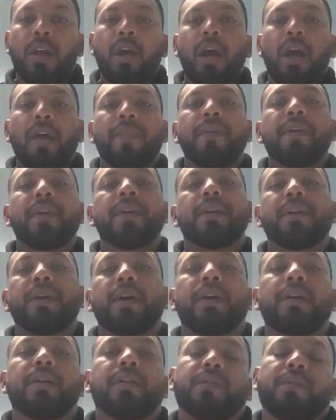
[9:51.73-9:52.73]
I think
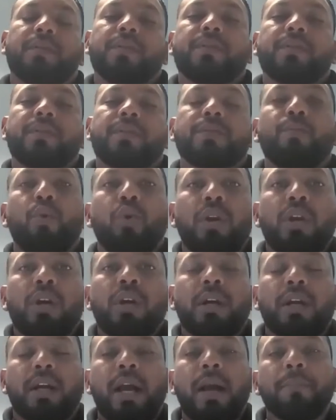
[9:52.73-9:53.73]

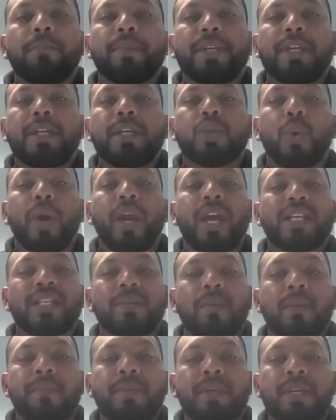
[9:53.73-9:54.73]
smaller companies or
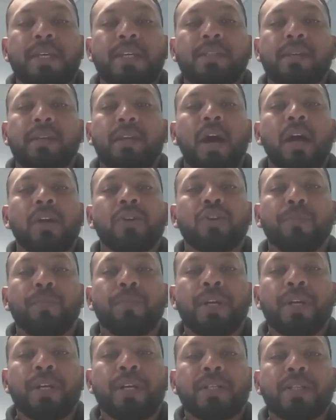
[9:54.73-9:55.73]
SMMEs and
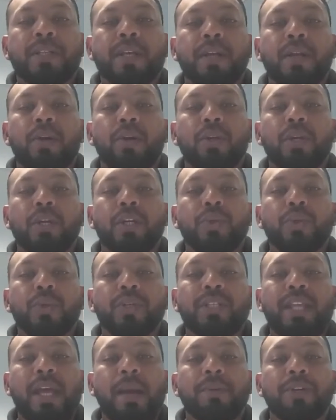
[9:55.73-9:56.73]
entrepreneurs that are looking to
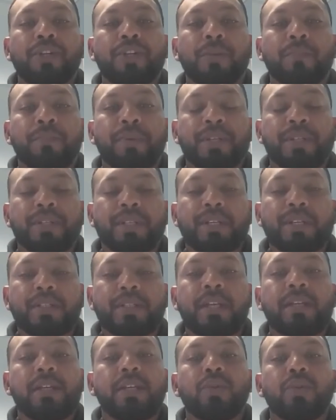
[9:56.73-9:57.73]
establish a business,
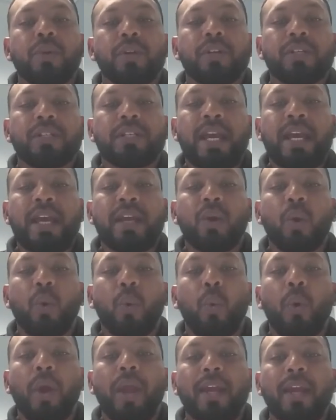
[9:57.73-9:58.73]
they need to understand
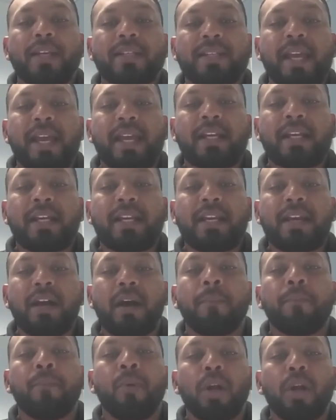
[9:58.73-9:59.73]
where exactly
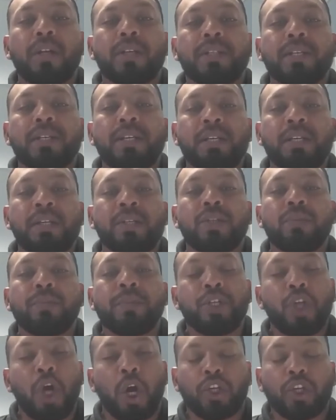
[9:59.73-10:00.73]
a policy needs to be
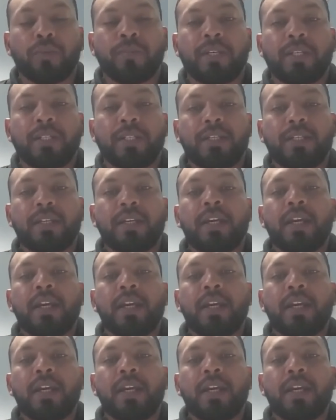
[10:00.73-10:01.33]
documented.